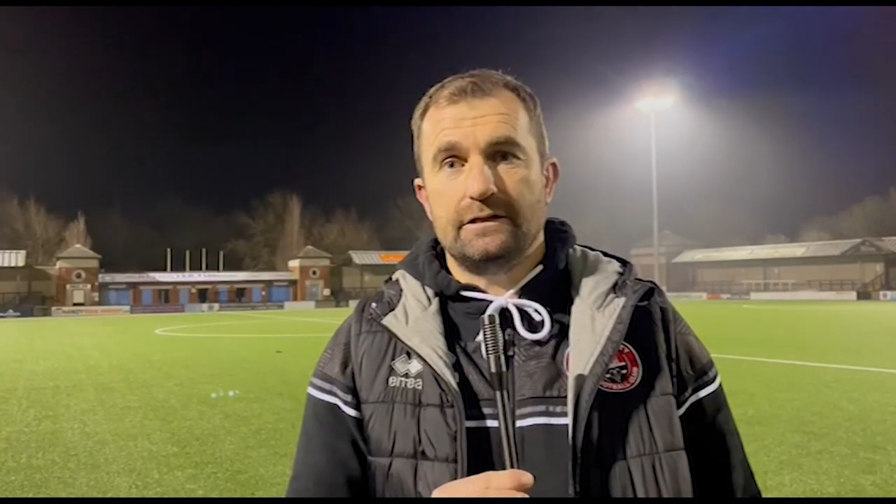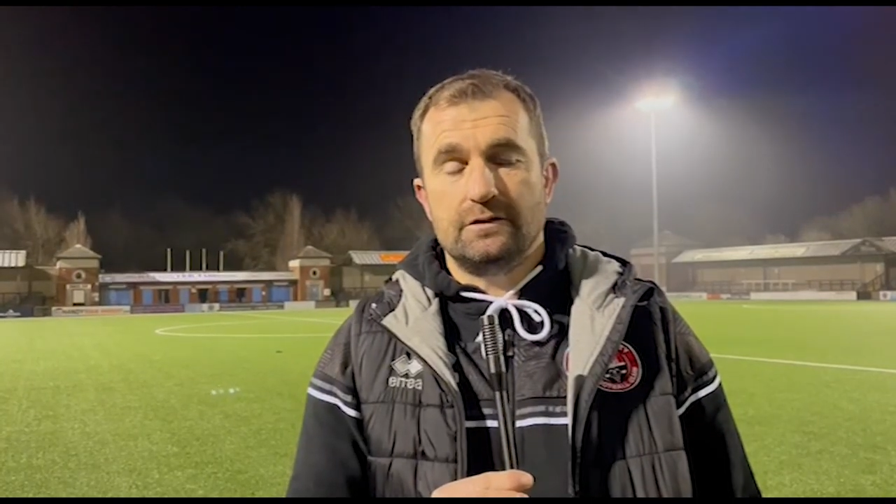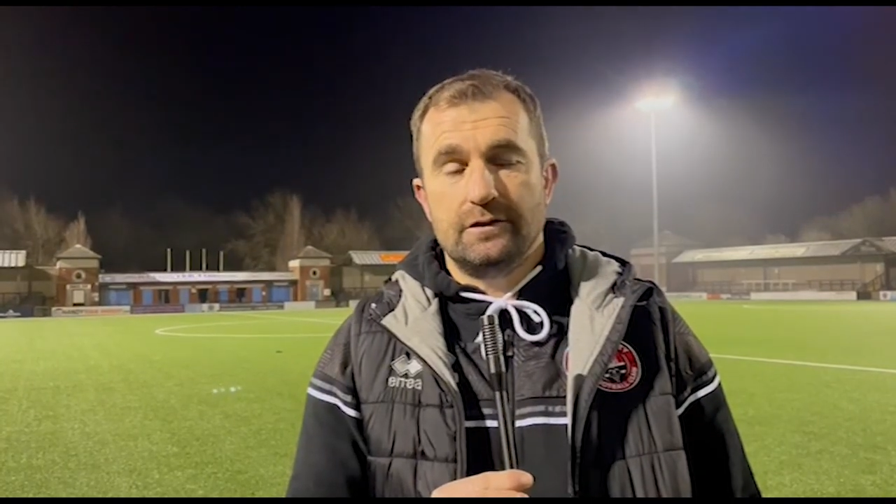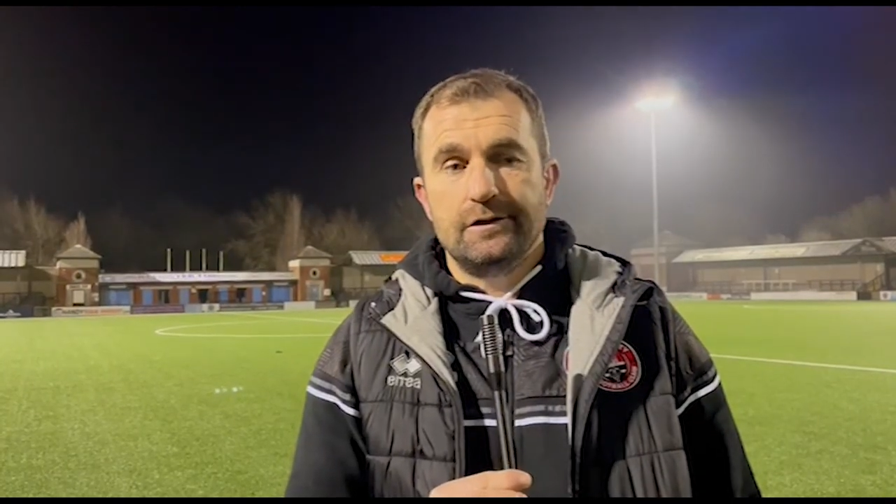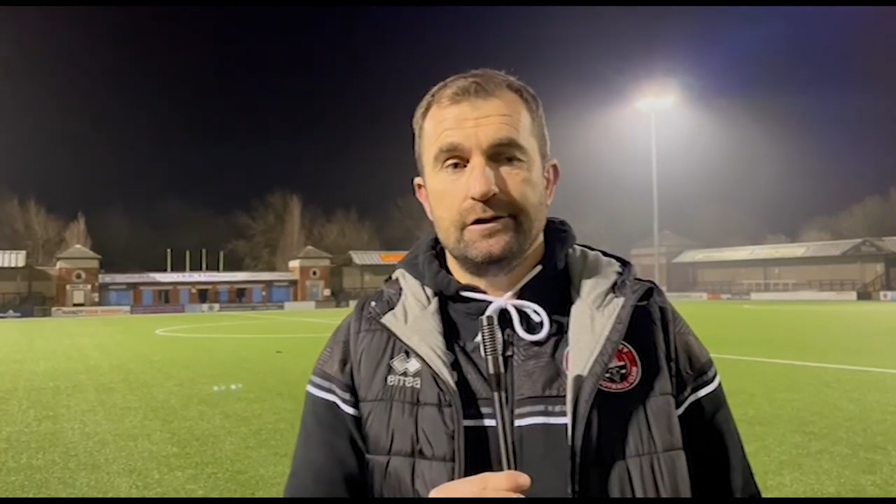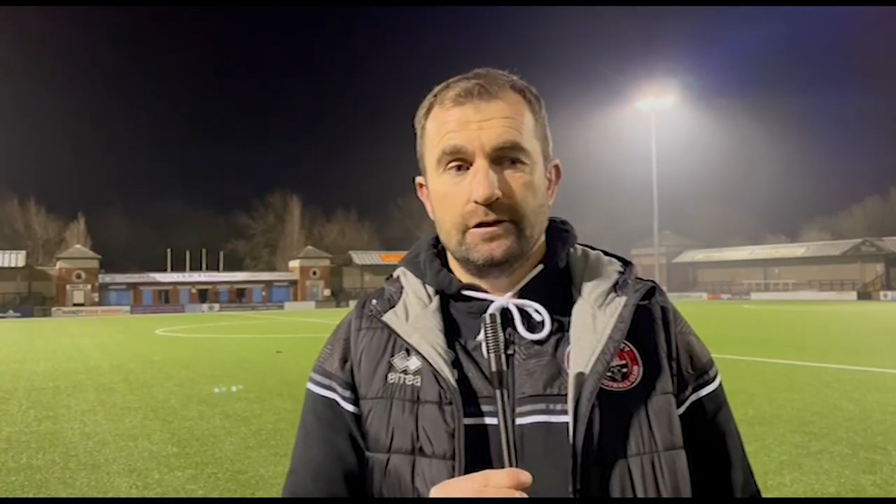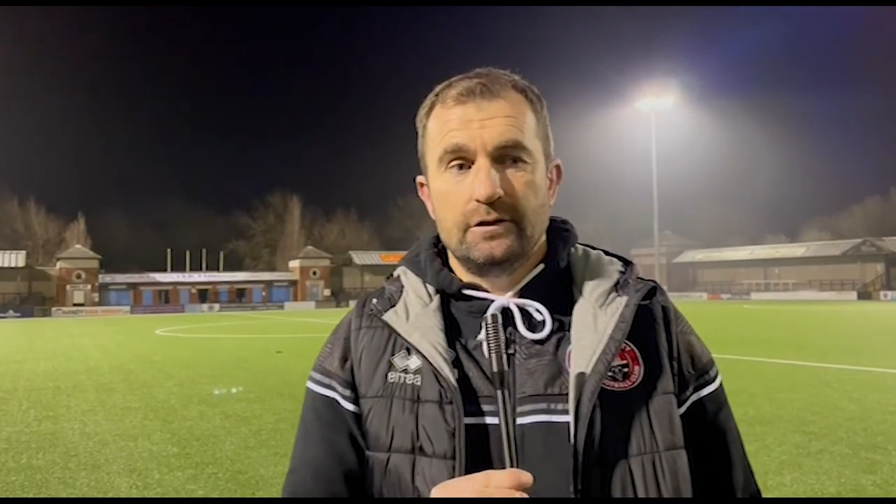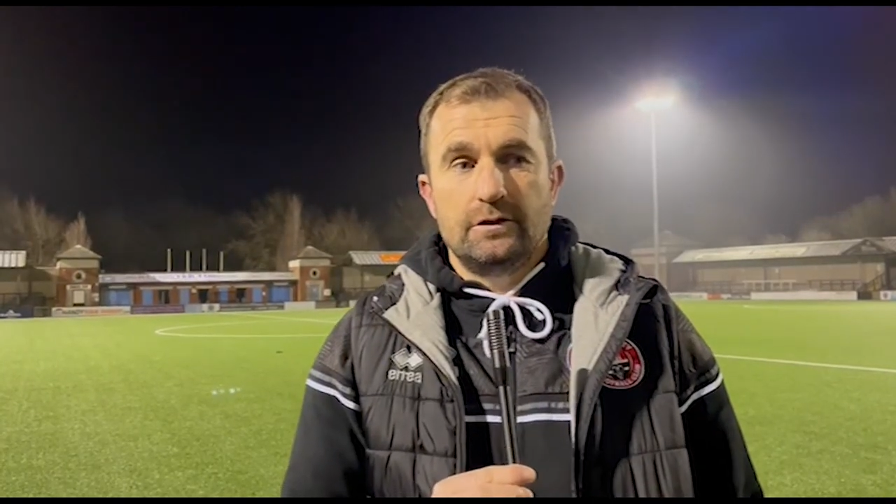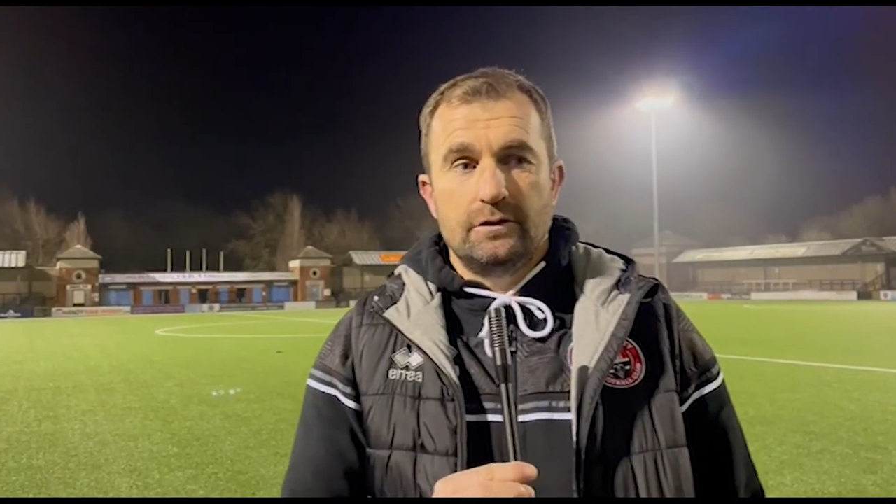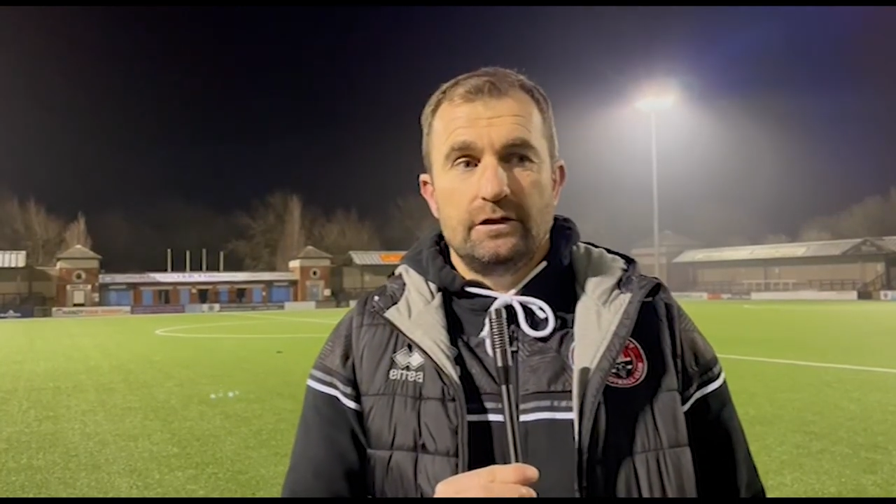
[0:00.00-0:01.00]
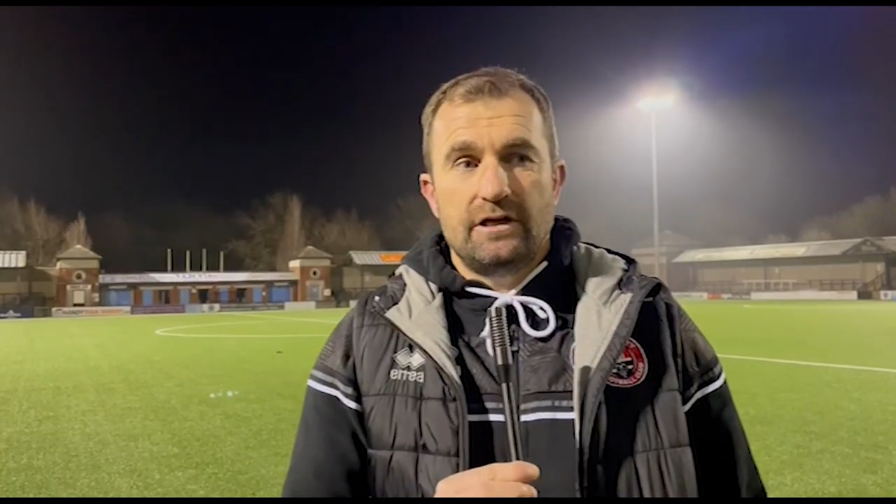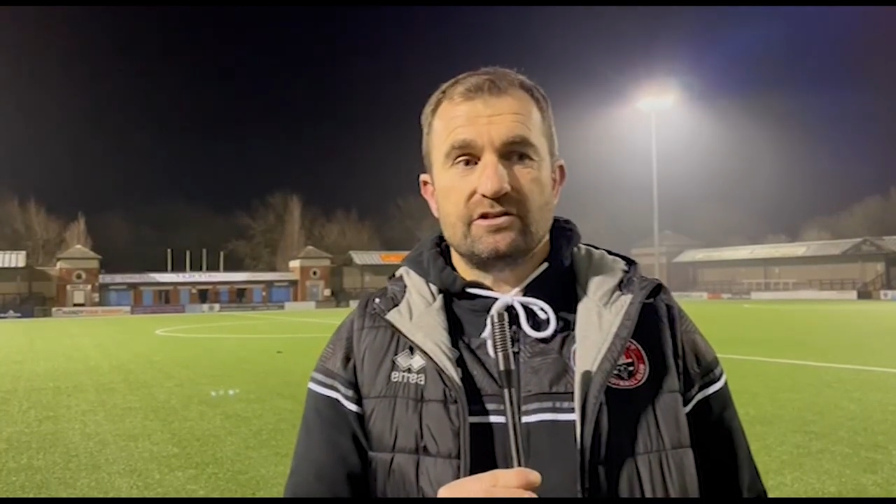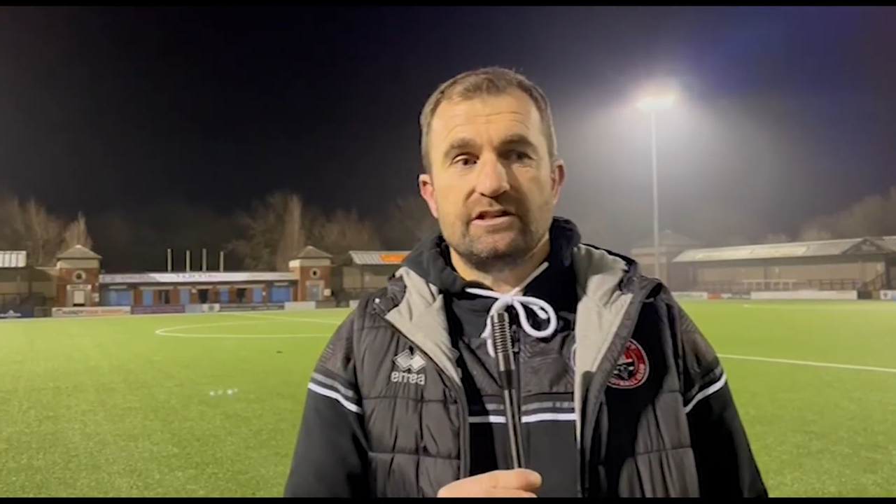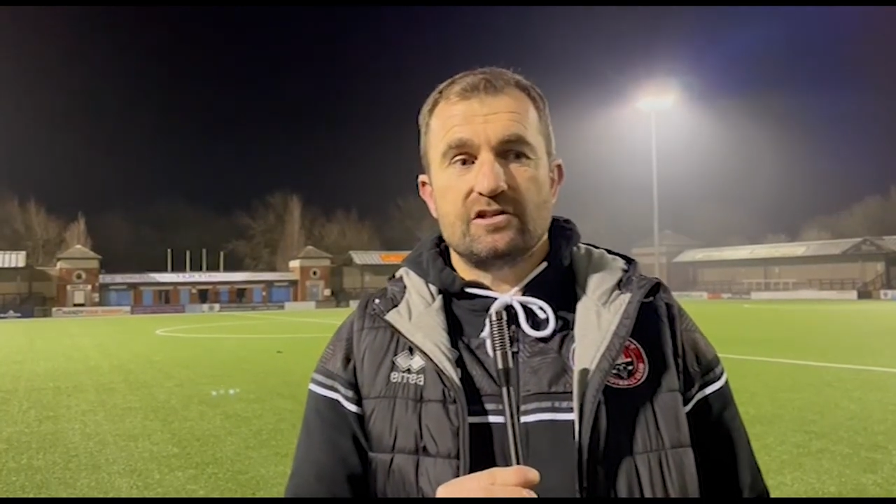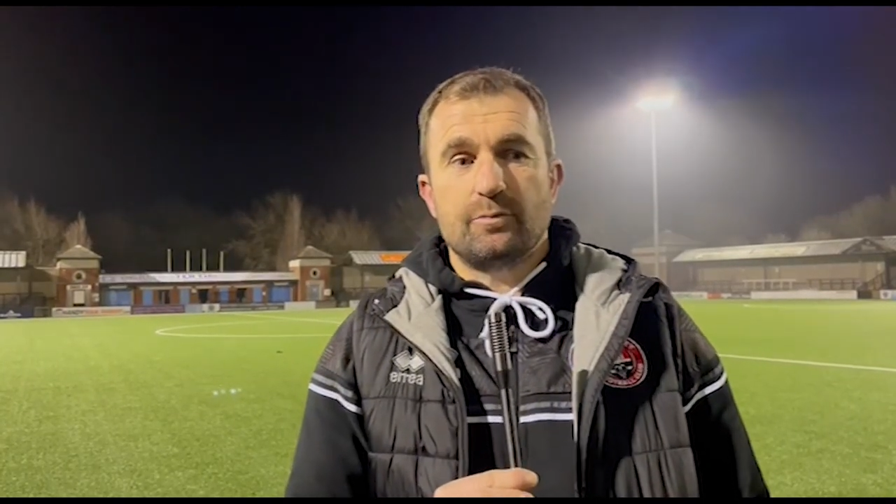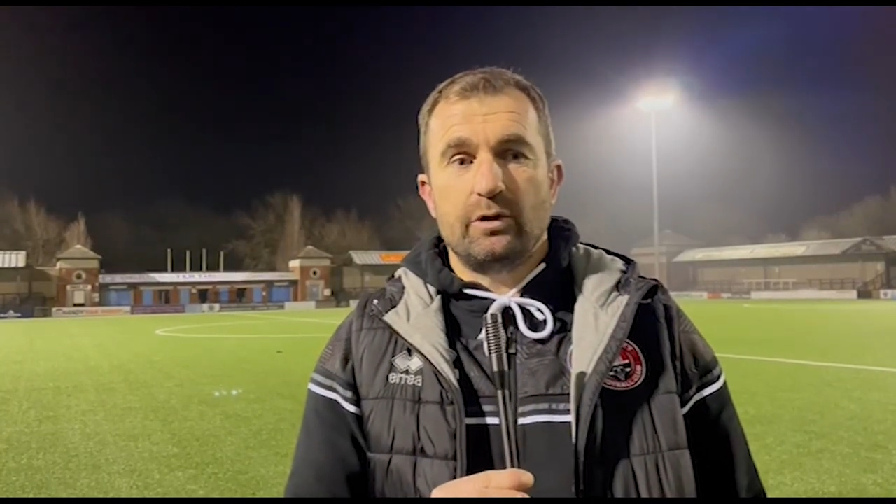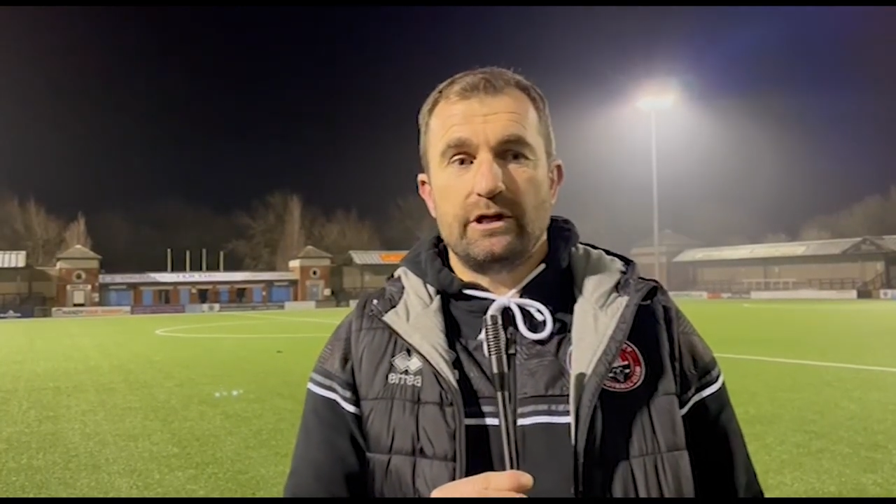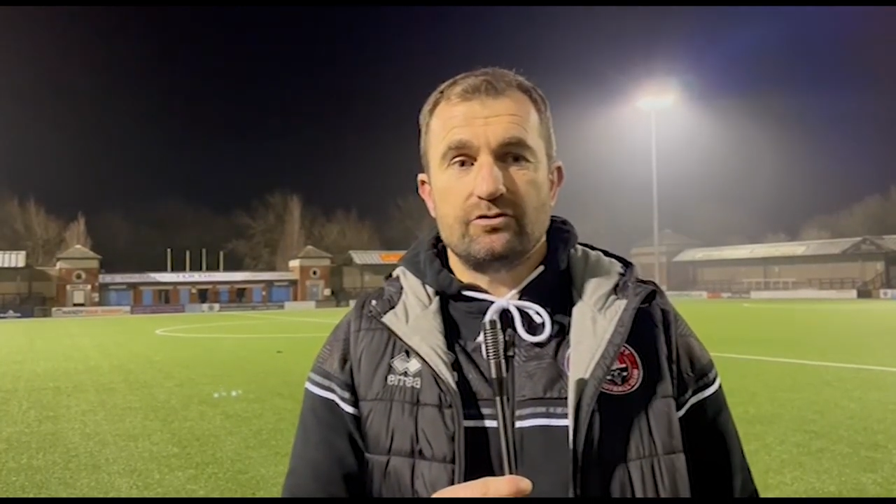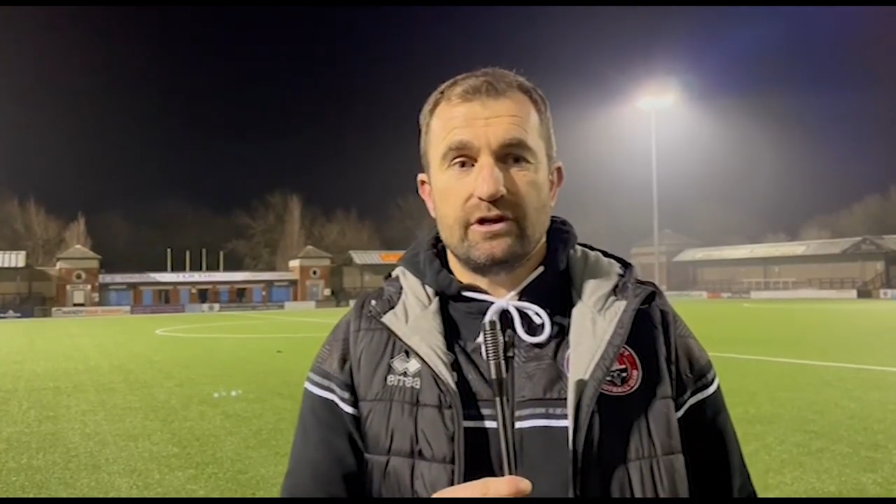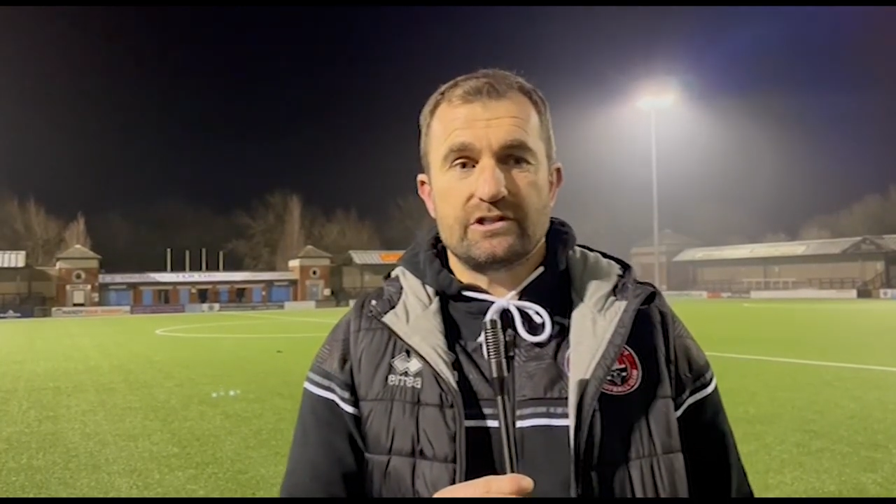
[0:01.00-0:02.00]
And it's a
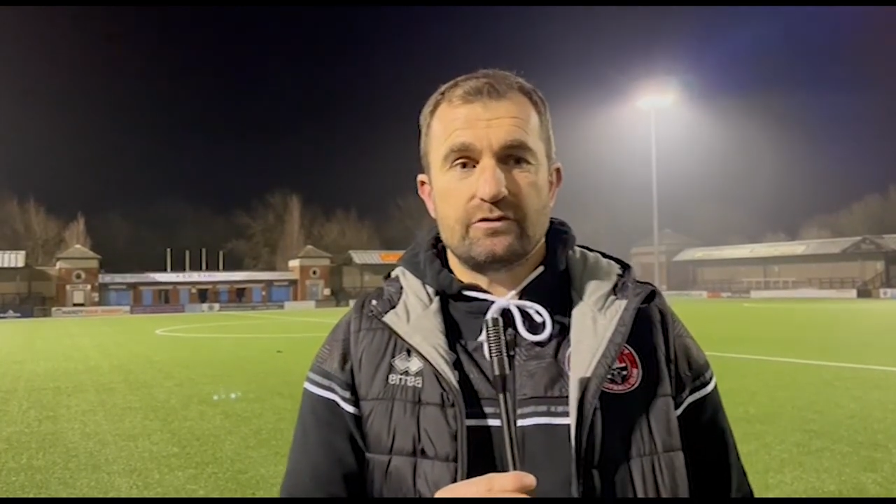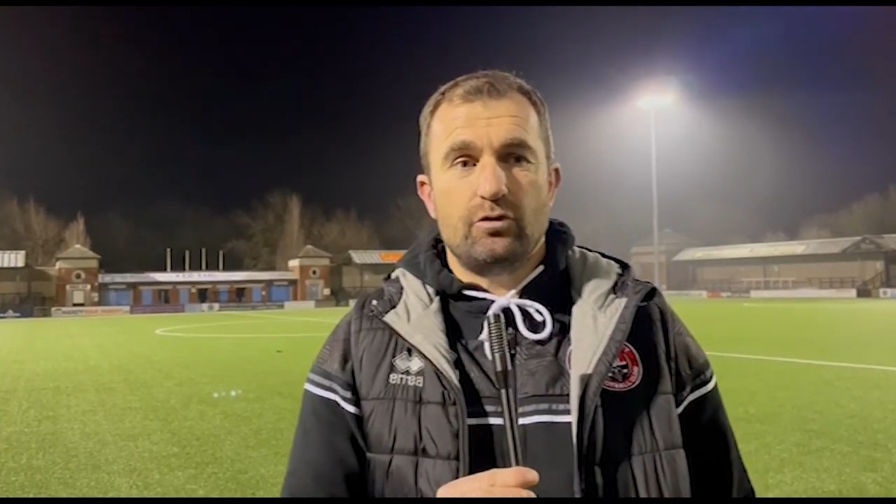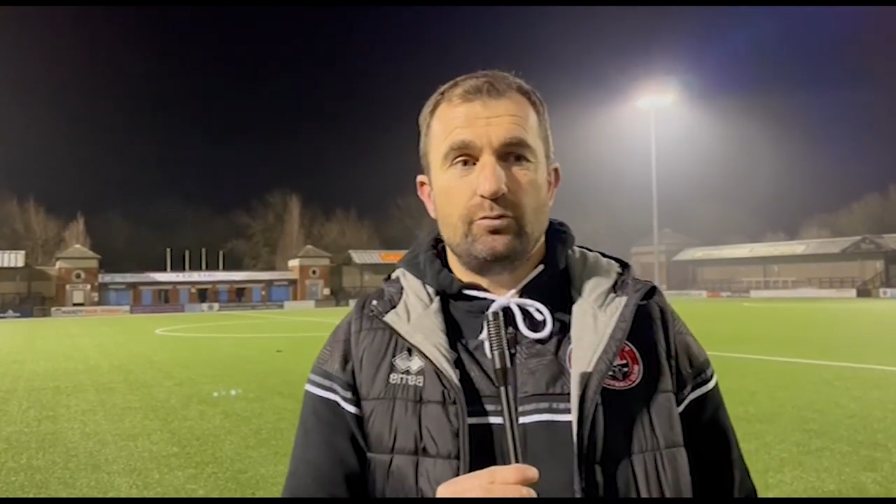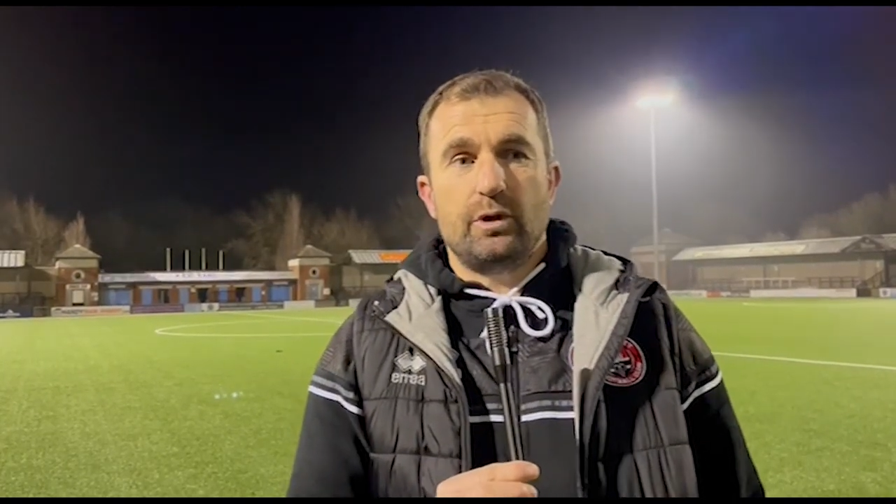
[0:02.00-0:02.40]
disappointed dressing room,